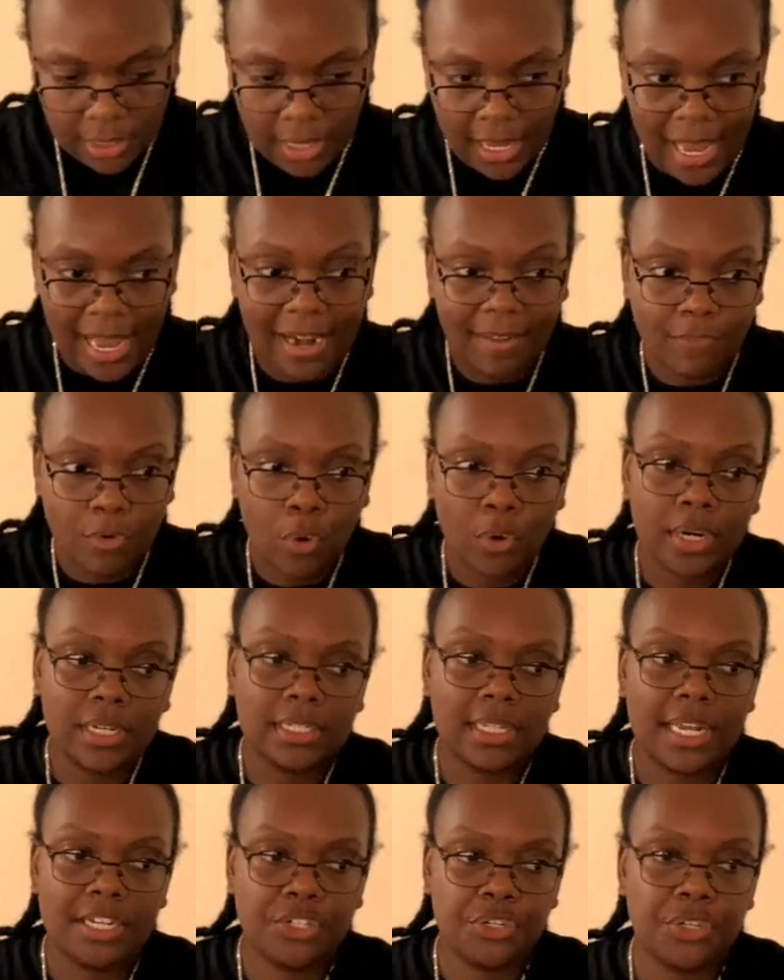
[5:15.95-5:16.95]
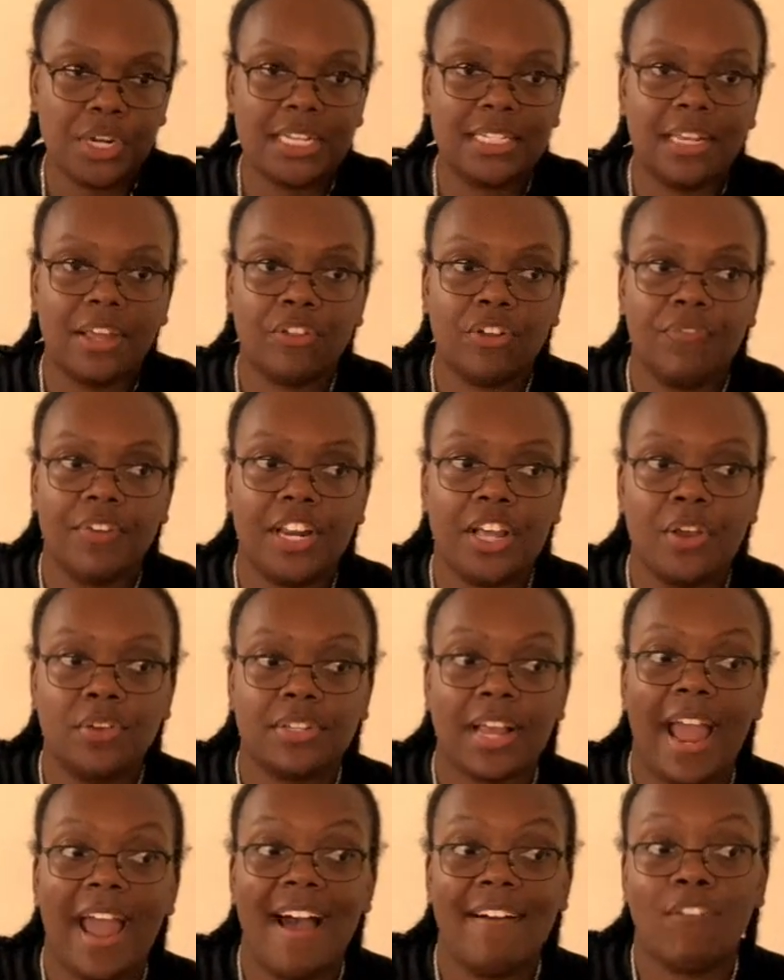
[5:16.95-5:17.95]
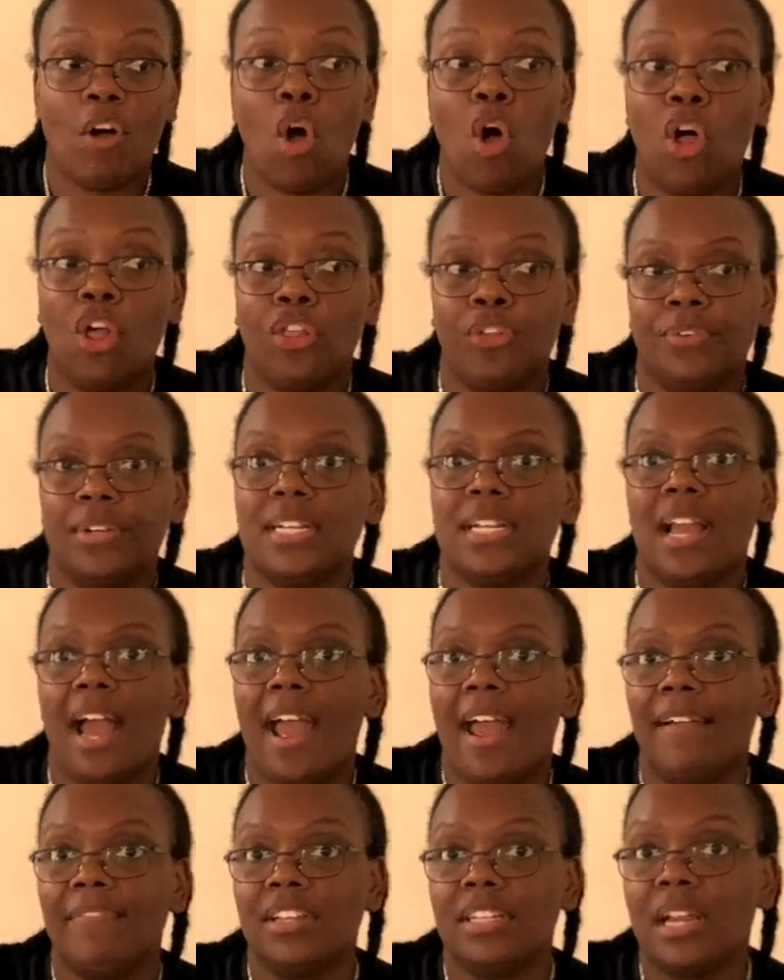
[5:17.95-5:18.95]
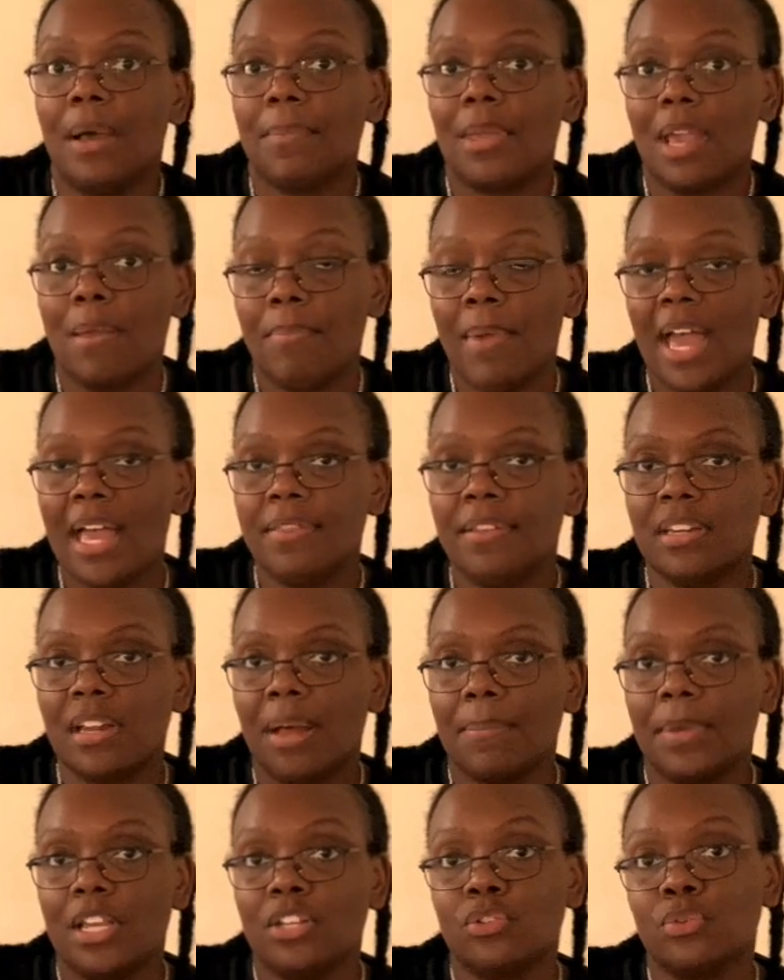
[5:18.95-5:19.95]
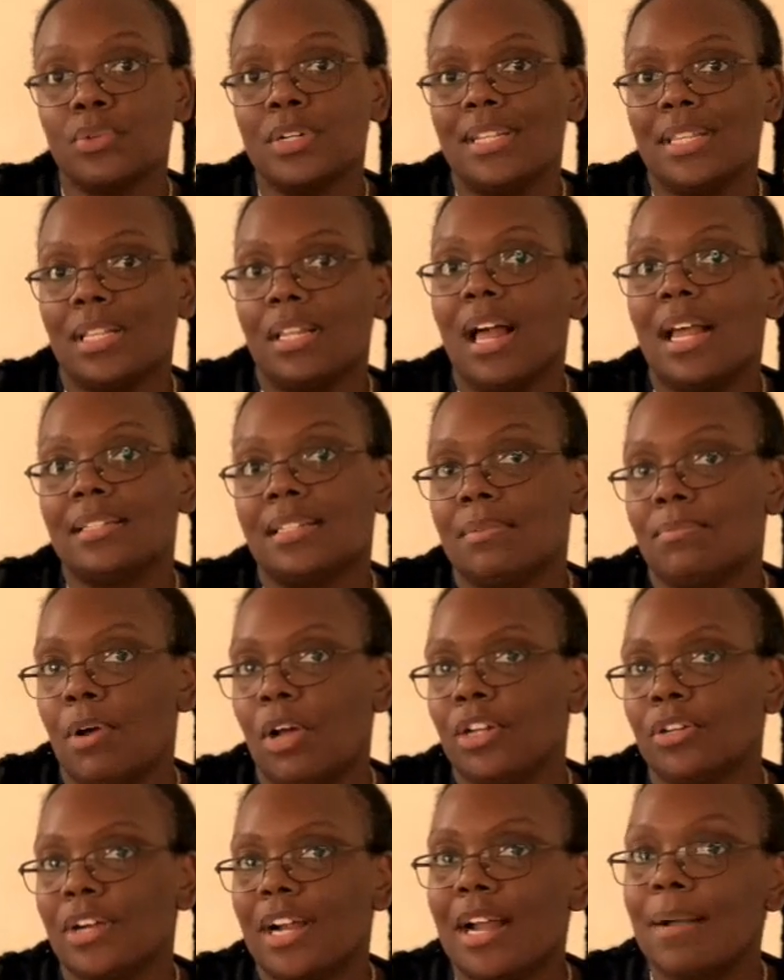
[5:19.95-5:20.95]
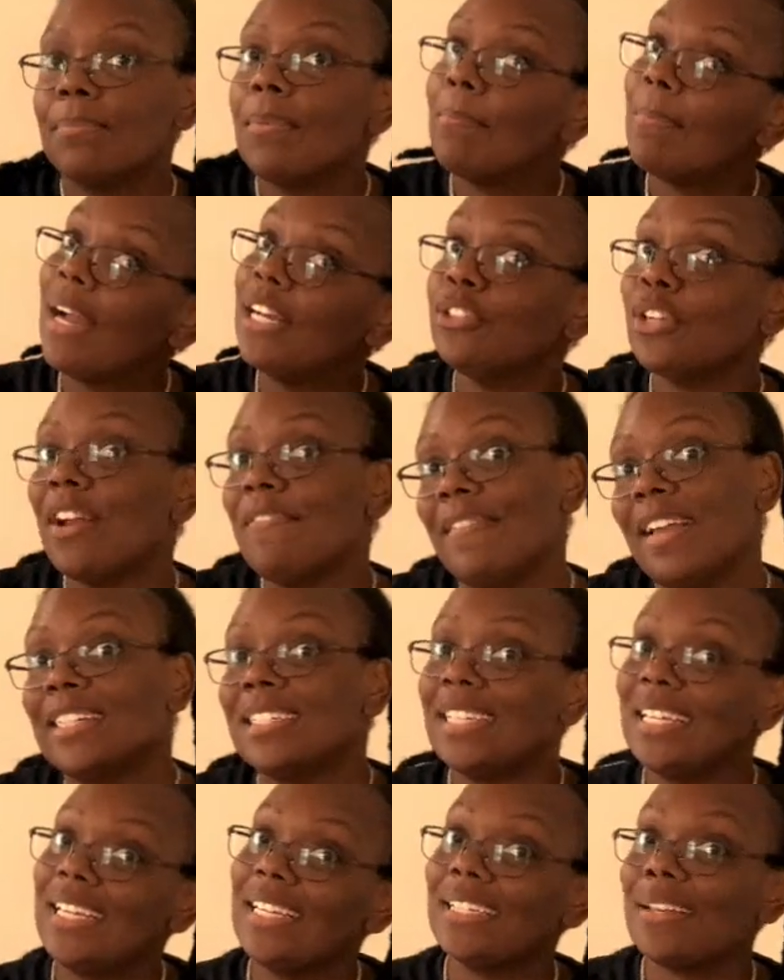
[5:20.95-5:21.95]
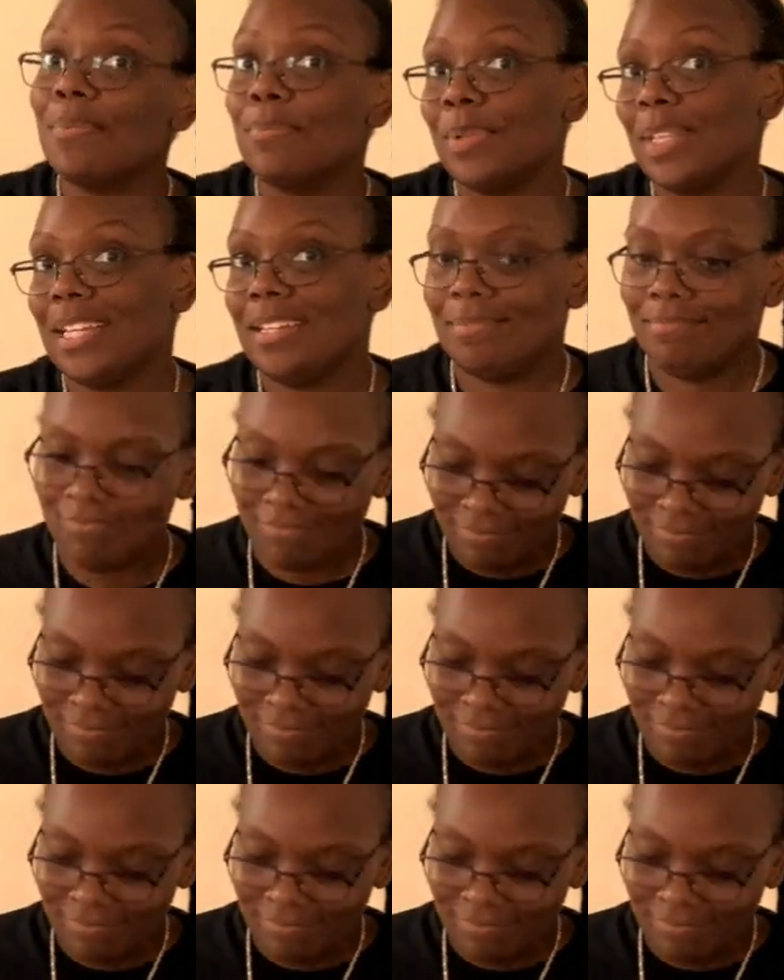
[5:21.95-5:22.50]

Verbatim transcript: And of course, I showed you guys in the other videos, I have all three. I have the Damier Ebene, the Damier Azur, and the classic monogram. My trifecta is complete.